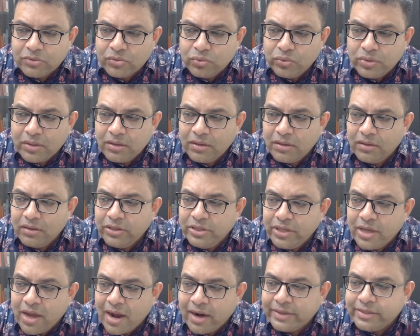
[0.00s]
the
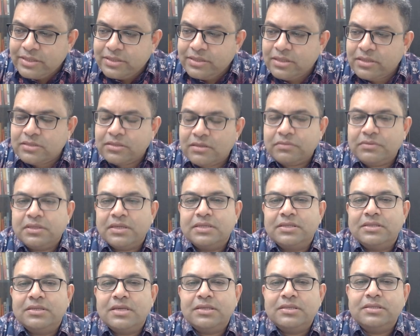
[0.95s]
yardsticks of
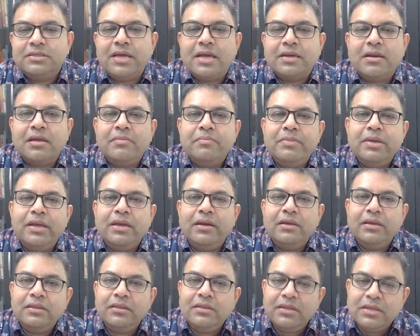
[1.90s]
success that are
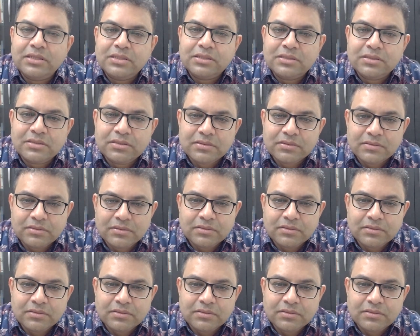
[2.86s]
made in this